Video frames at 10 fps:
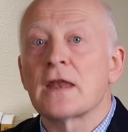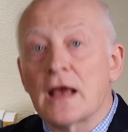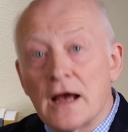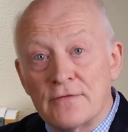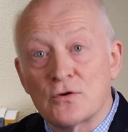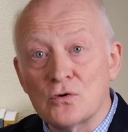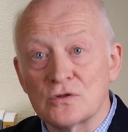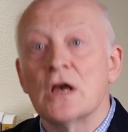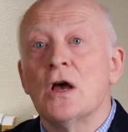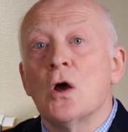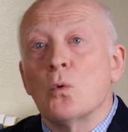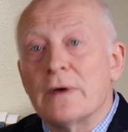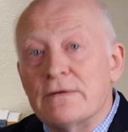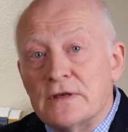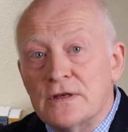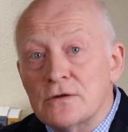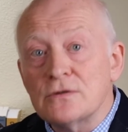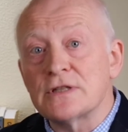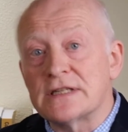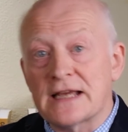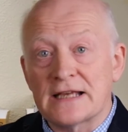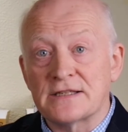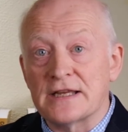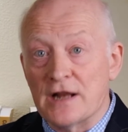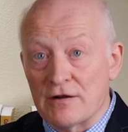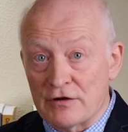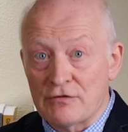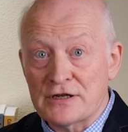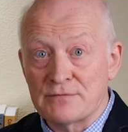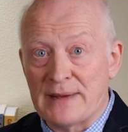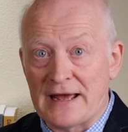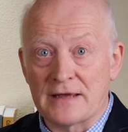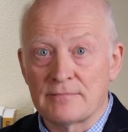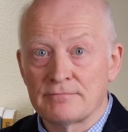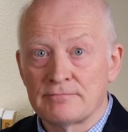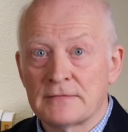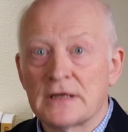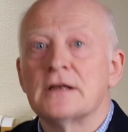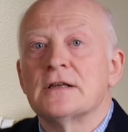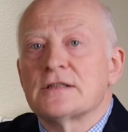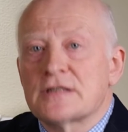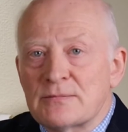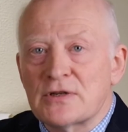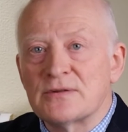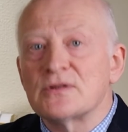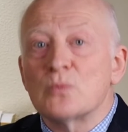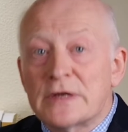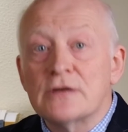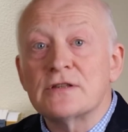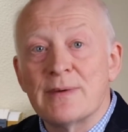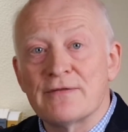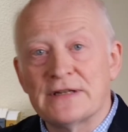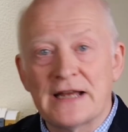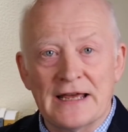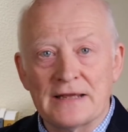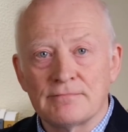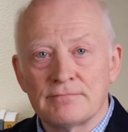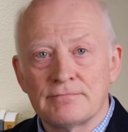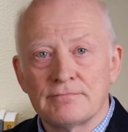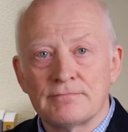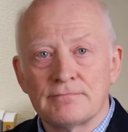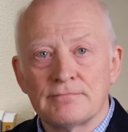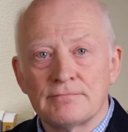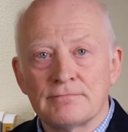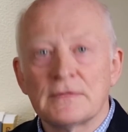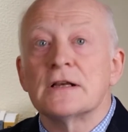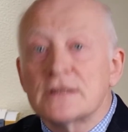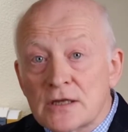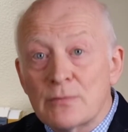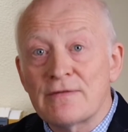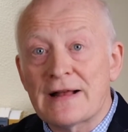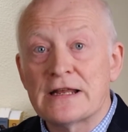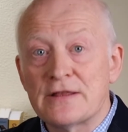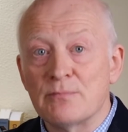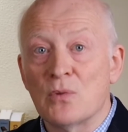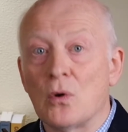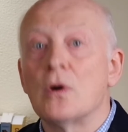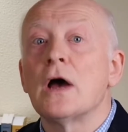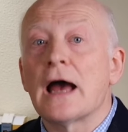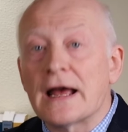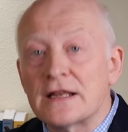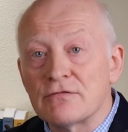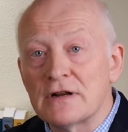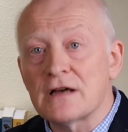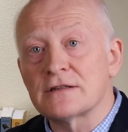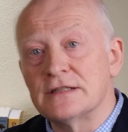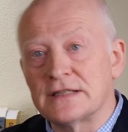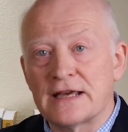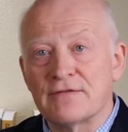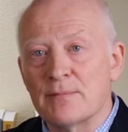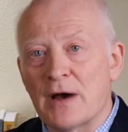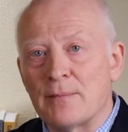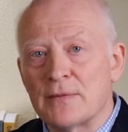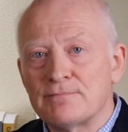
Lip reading: And of course, we've used the tests in our regression pack. Sometimes we use them every day. So we value them more and are reluctant to give them up.